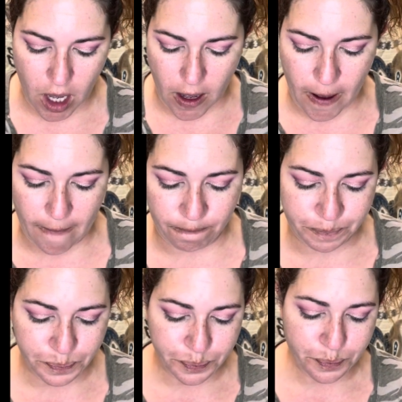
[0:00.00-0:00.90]
Um,
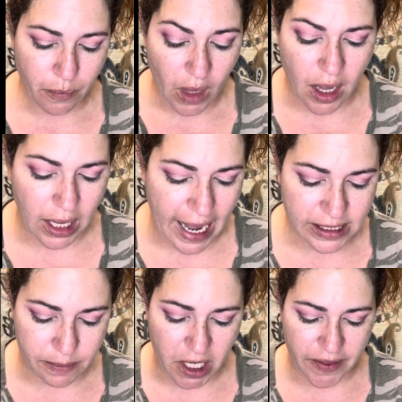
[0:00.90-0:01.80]

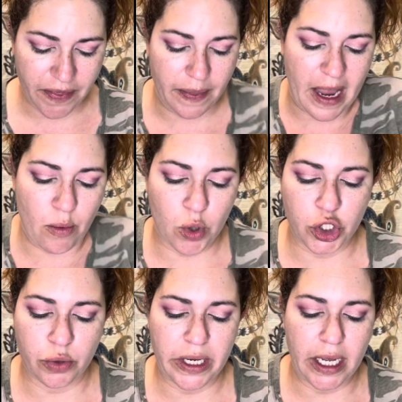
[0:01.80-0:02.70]
last month they were
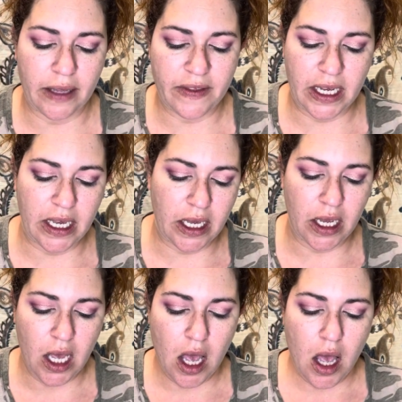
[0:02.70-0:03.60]
doing
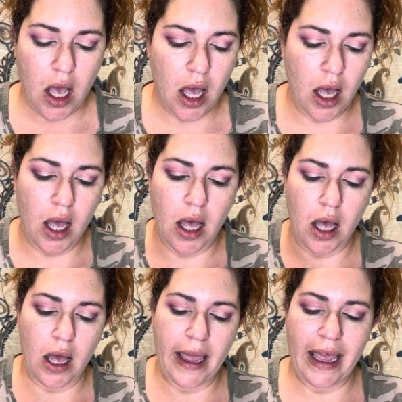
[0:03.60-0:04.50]
the
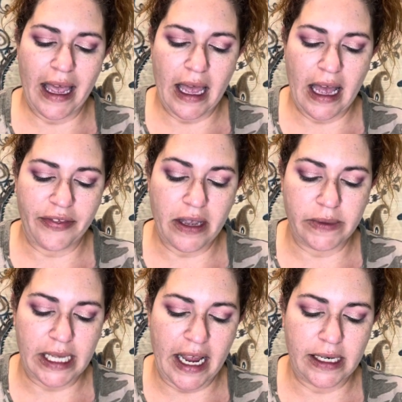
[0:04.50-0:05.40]
uh I think it
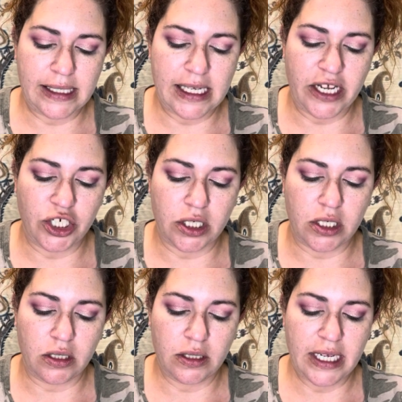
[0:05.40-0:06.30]
was the
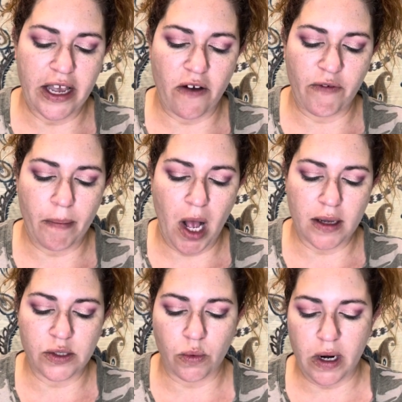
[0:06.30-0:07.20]
Anastasia takeover
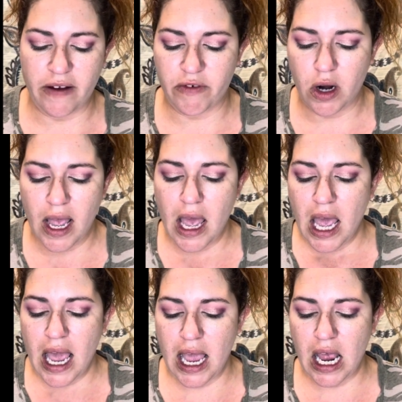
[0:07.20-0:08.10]
box or whatever.
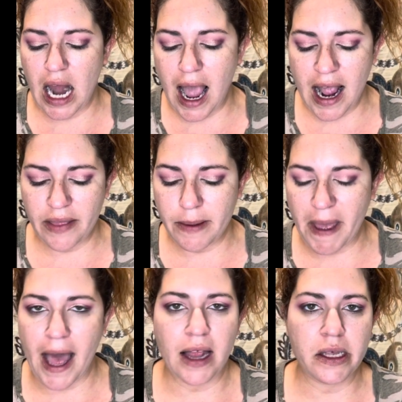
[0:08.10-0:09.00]
And I had the
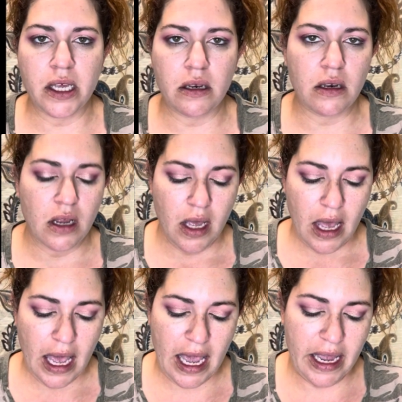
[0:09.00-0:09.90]
palette.
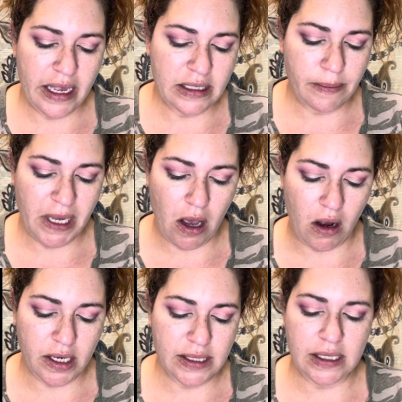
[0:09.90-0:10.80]
And to be
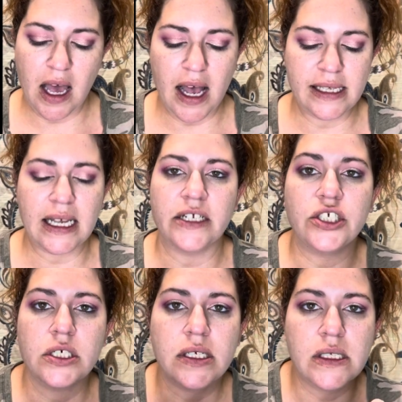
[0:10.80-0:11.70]
honest, guys, I
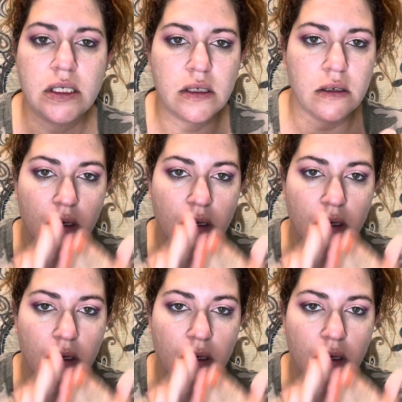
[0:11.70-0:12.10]
just,